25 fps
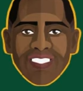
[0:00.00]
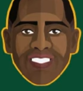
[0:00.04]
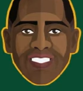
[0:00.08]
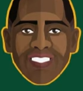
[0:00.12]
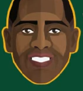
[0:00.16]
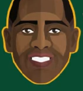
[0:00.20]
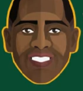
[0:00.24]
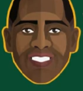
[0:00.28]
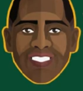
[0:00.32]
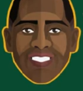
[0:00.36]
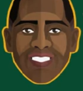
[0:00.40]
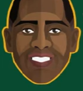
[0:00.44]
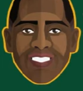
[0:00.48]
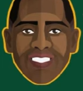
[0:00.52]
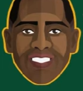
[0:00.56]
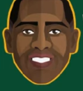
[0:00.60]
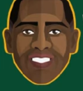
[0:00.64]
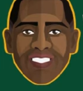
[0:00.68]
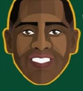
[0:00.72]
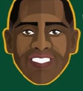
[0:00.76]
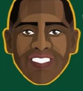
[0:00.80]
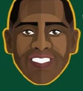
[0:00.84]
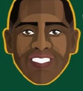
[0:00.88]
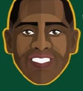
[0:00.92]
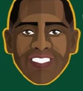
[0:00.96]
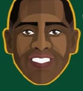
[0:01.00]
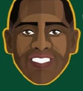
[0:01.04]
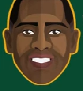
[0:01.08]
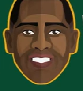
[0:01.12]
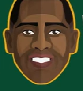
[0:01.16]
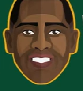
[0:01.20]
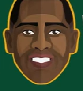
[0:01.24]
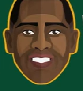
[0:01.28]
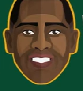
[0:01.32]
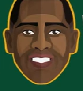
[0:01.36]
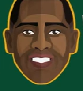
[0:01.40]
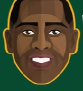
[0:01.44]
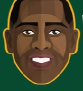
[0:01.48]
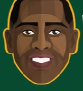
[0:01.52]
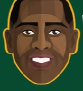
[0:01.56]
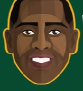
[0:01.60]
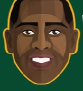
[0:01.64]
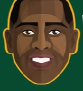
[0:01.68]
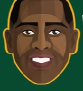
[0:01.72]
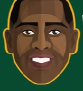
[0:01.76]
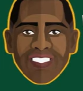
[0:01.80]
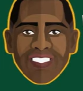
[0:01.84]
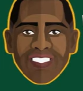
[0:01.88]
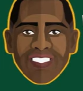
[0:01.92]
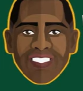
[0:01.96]

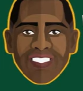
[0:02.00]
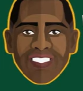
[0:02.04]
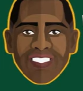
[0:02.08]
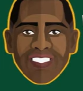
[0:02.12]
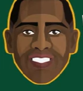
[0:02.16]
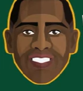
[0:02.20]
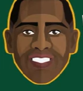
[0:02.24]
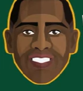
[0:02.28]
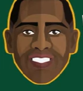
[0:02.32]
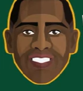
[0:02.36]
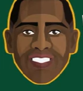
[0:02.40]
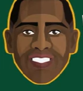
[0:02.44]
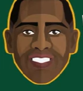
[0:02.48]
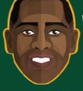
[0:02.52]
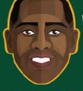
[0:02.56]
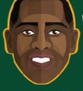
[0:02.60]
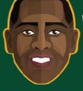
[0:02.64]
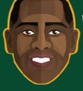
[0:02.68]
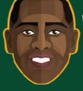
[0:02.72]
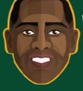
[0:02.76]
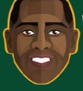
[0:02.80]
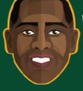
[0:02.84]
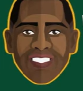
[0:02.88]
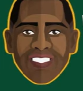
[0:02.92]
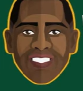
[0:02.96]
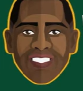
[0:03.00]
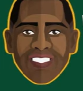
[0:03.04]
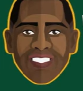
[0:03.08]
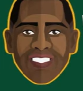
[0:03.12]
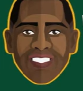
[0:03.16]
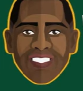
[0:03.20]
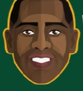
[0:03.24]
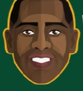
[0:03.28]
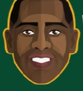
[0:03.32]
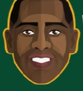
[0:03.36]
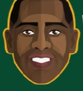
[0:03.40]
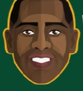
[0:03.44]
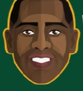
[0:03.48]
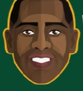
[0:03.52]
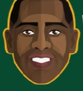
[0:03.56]
The person shown says nothing.